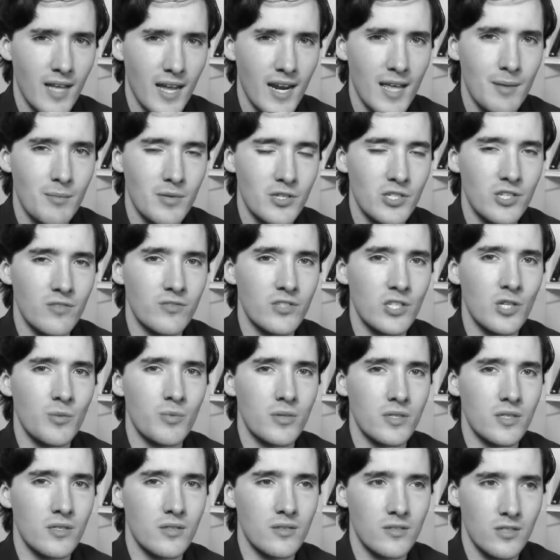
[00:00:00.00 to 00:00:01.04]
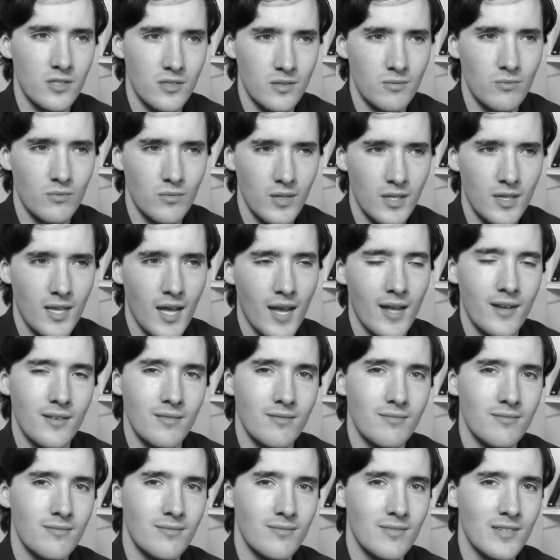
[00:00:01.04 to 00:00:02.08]
image of Jupiter, just what that
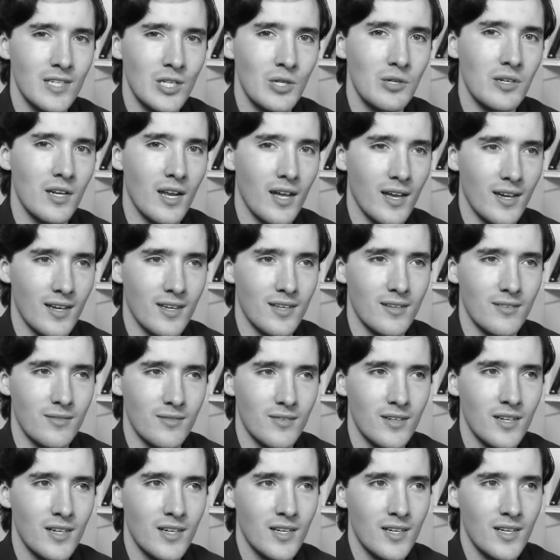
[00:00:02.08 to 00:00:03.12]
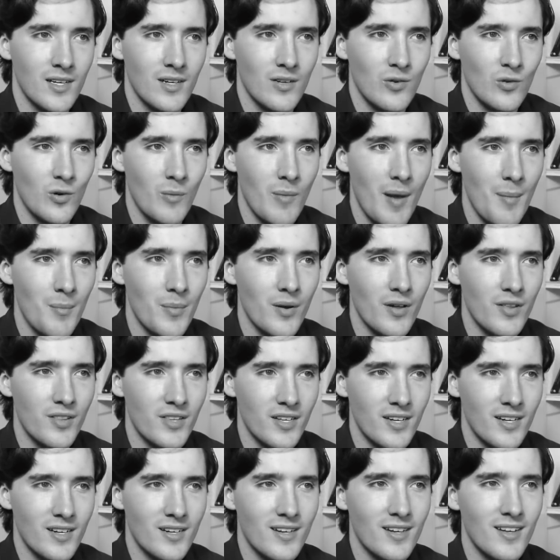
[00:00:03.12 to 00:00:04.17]
looked like, and remember
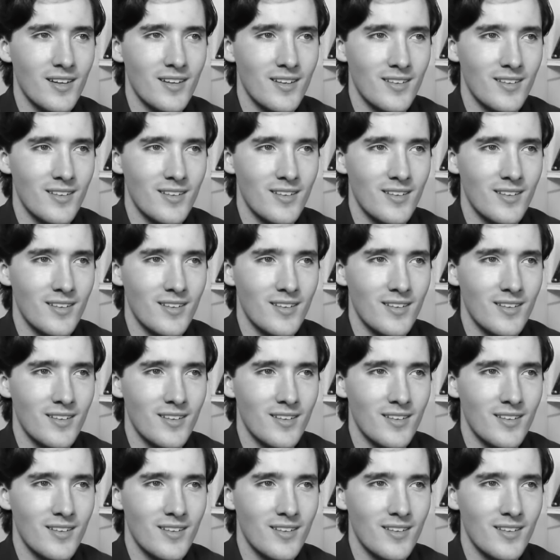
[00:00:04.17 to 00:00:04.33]
that